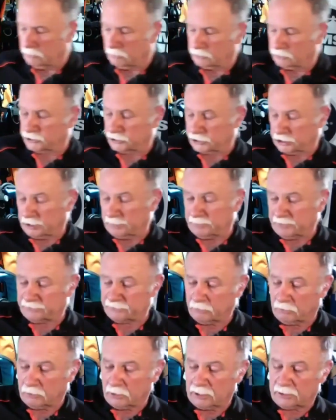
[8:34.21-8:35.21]
or should have been
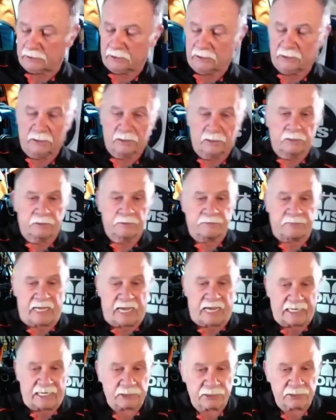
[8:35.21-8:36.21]
taught to
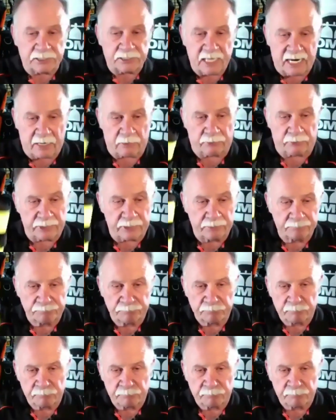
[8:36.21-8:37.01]
actually carry